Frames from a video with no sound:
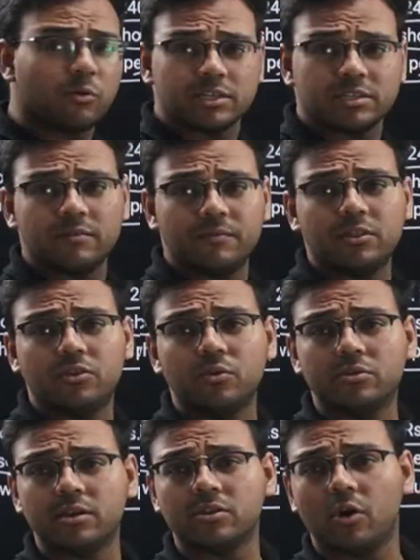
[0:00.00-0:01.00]
question which
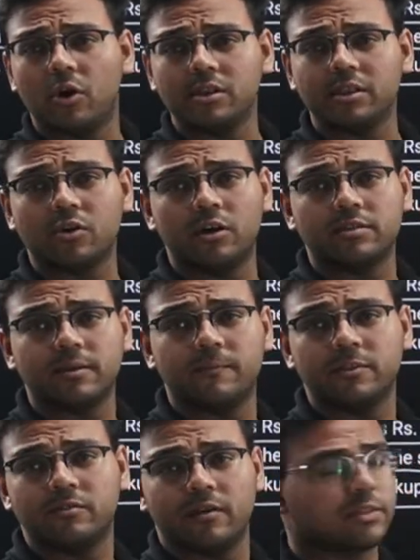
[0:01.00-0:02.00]
uses all the concepts
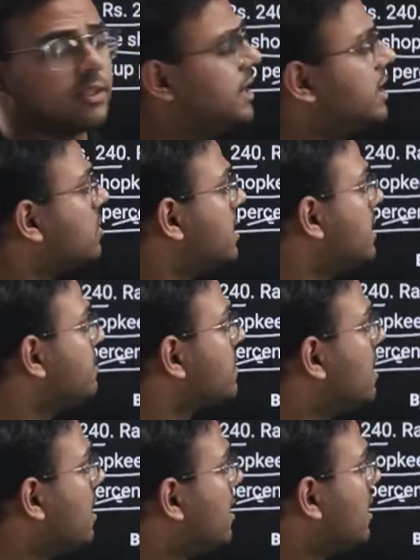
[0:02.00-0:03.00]
which we have studied today.
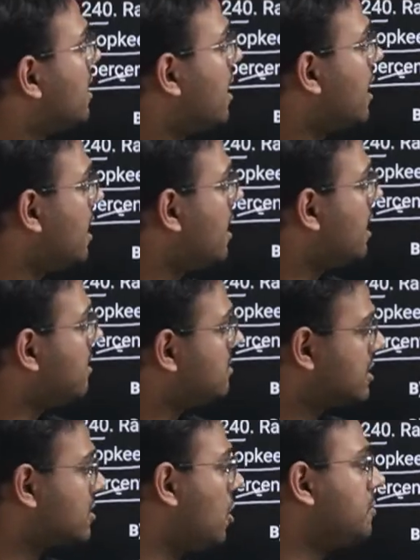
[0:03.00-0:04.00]

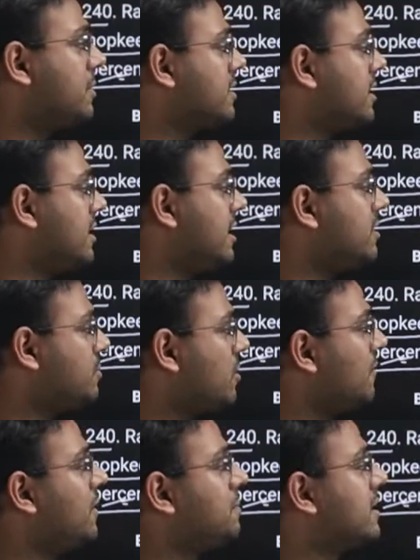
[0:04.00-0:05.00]
Discount percentage,
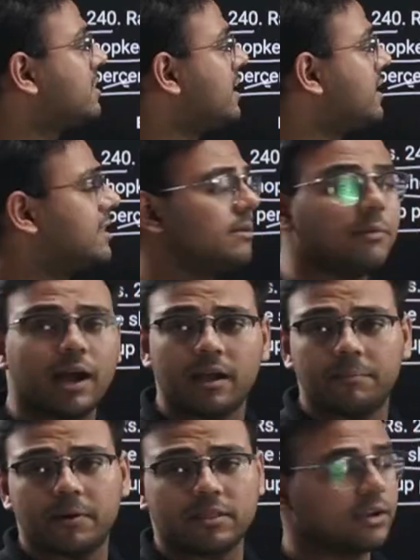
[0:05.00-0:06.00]
profit percentage, and
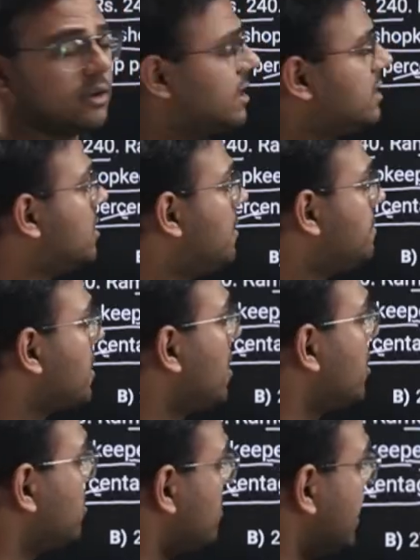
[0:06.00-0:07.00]
markup percentage.
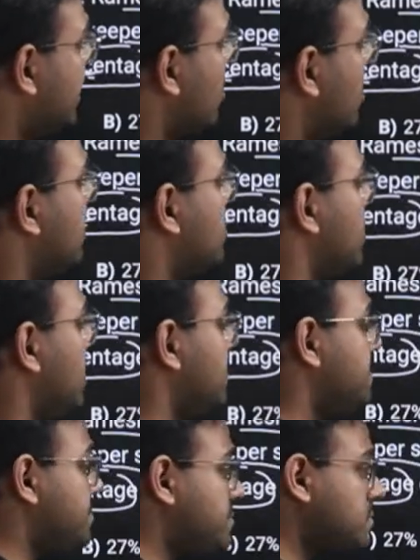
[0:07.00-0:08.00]
So let's solve this one.
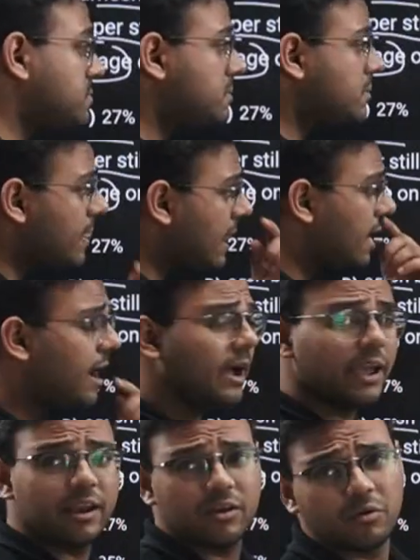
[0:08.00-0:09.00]

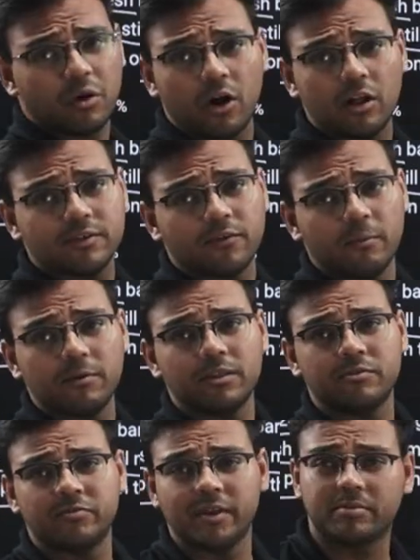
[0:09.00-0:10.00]
Again, all the formulas
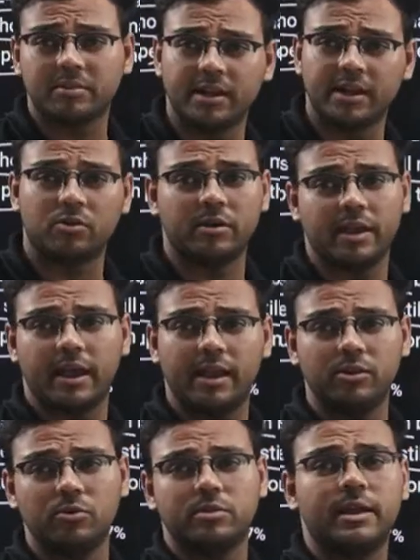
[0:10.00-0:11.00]
which we have studied today,
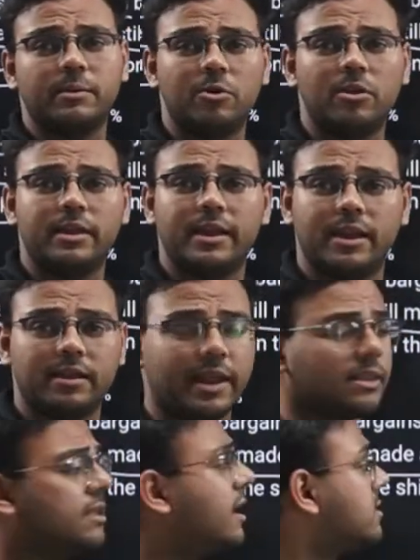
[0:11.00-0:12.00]
I'll use them only and
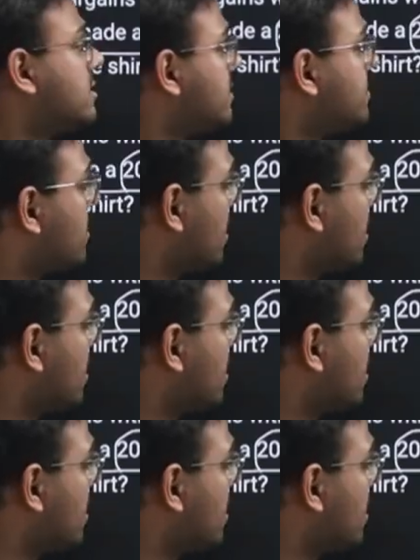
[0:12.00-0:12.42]
get the answer.